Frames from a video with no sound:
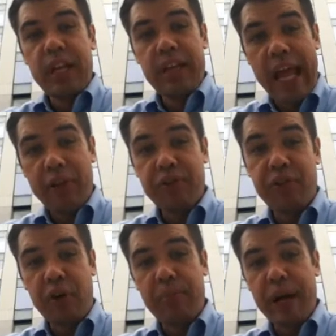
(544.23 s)
Now let's
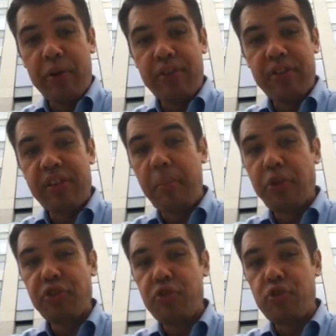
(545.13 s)
talk about number
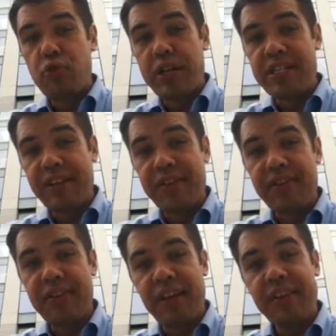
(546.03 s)
2, which
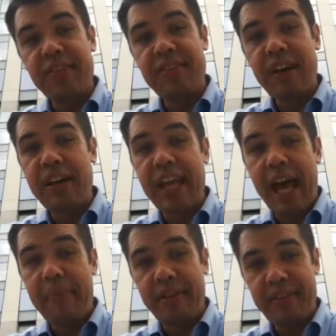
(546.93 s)
is study
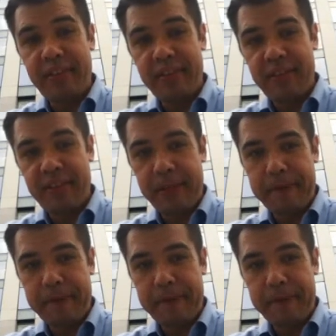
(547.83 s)
habits.